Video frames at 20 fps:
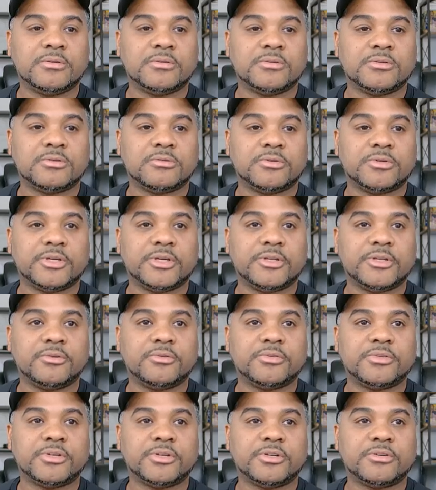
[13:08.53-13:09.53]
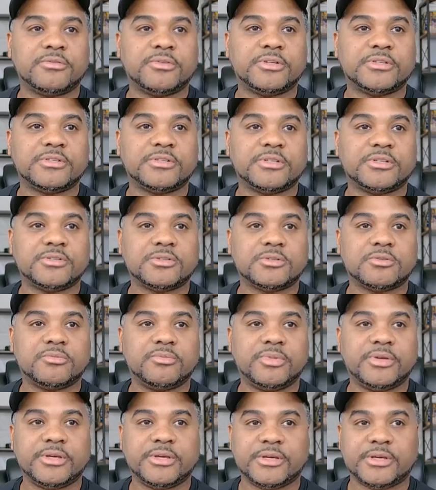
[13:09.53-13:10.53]
So we'll hit new service. This will
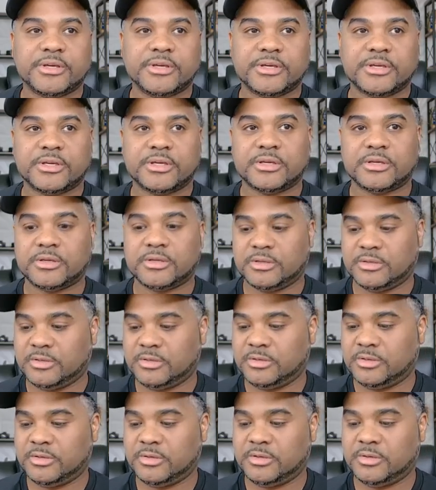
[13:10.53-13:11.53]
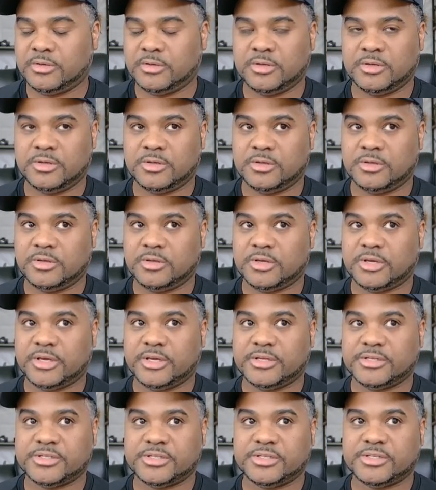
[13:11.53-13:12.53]
be
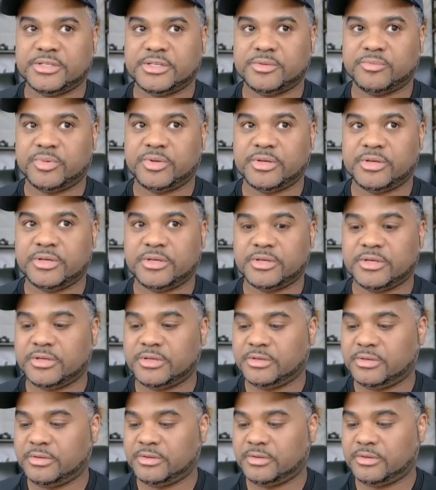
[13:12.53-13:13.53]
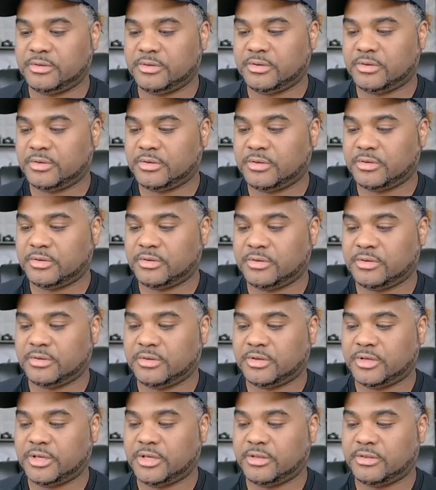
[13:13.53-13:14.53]
HTTP
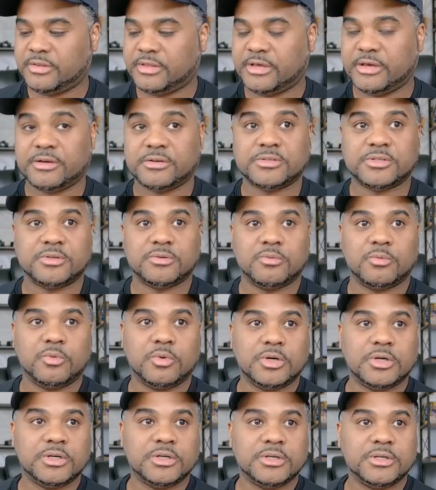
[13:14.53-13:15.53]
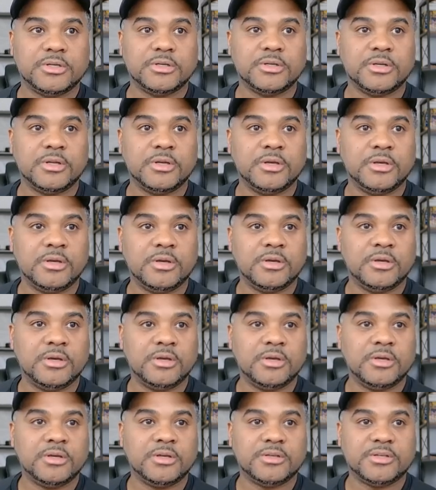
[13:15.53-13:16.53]
8001,
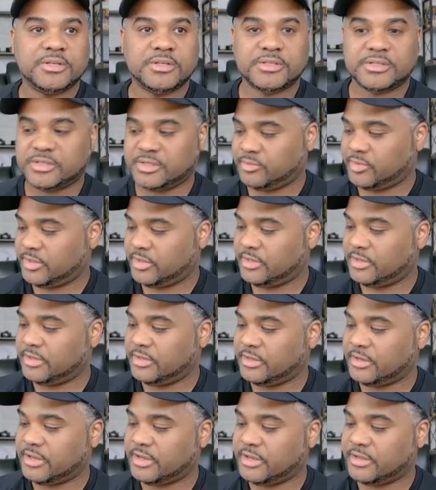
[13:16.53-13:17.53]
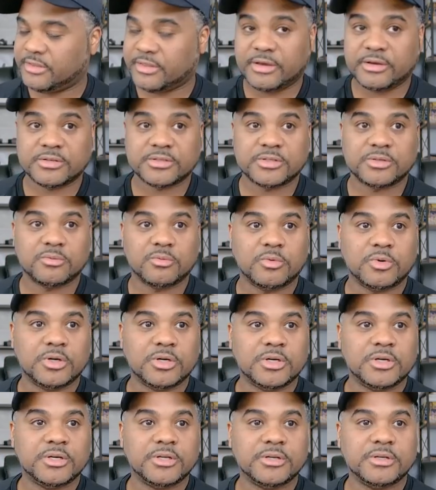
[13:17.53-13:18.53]
TCP
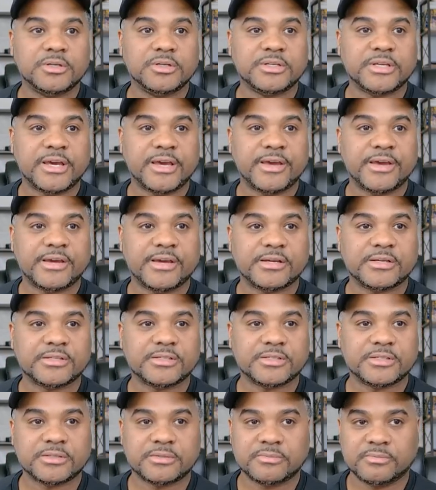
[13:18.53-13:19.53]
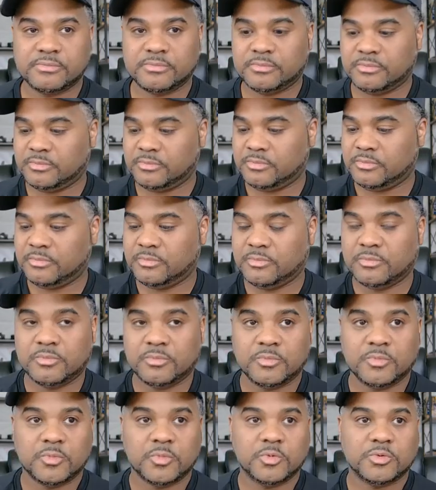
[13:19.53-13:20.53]
8001, tags.
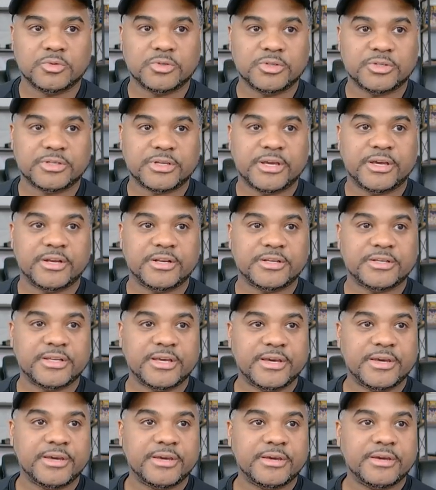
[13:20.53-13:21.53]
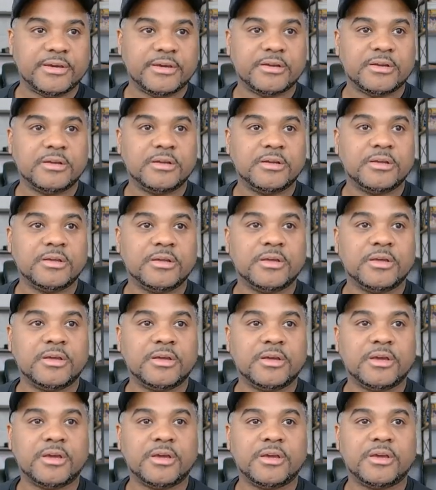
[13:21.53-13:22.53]
We'll just add a tag
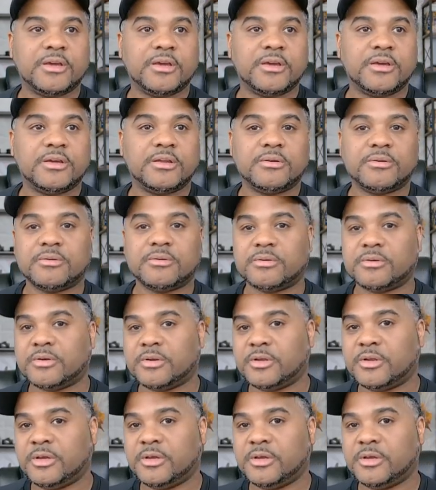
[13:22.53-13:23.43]
and